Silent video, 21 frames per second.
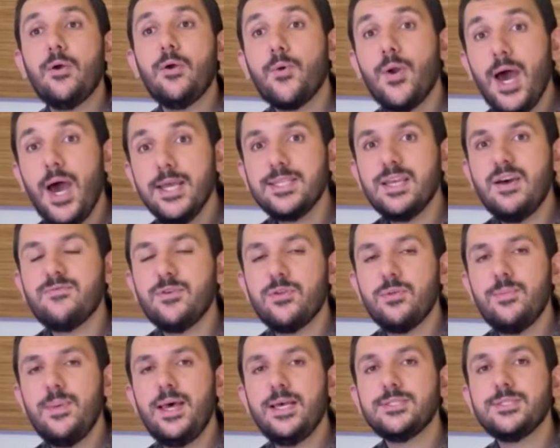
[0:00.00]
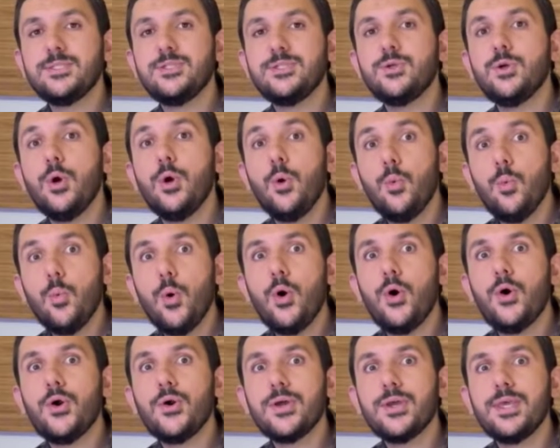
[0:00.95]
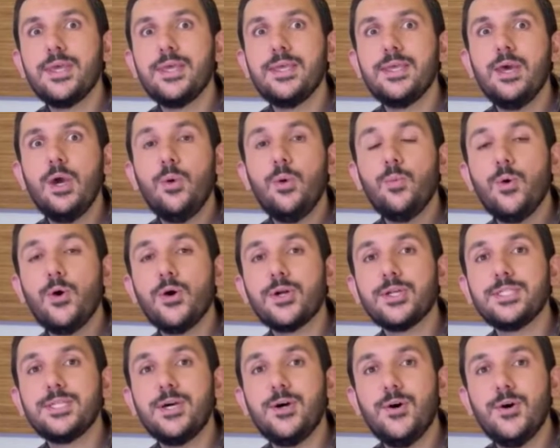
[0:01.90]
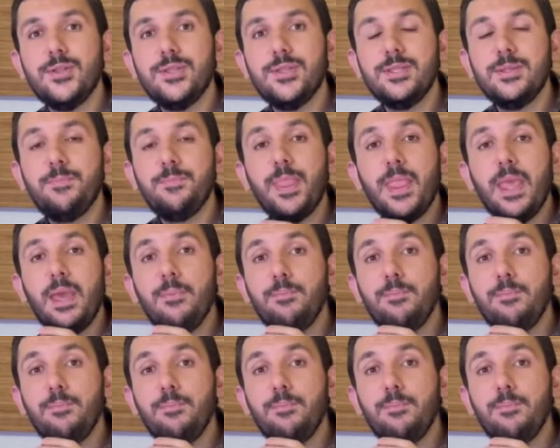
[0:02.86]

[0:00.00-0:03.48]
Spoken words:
right after the master worked on